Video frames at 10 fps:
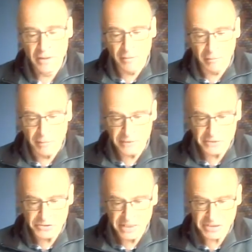but
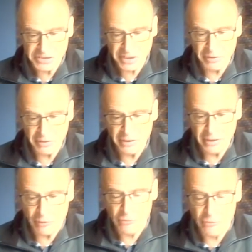it's necessary
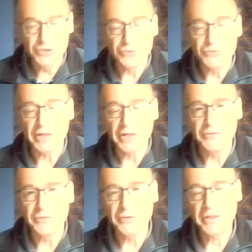also to take
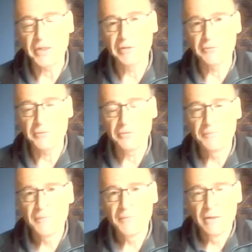into account
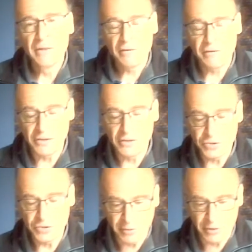the
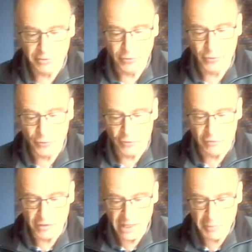historic role of the
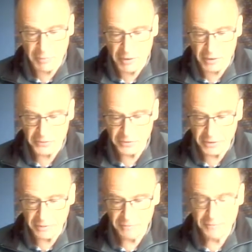Labour Party
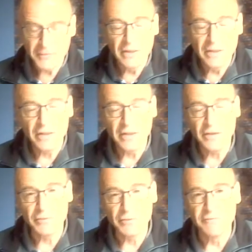in
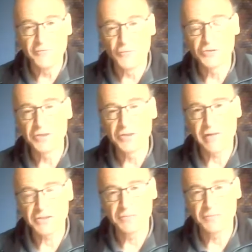reinforcing that
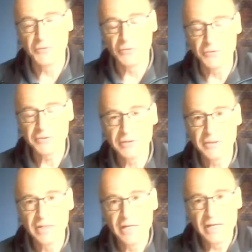support.
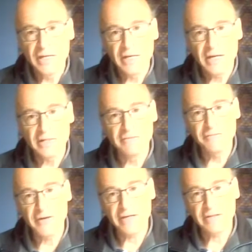And in
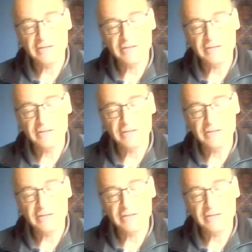fact,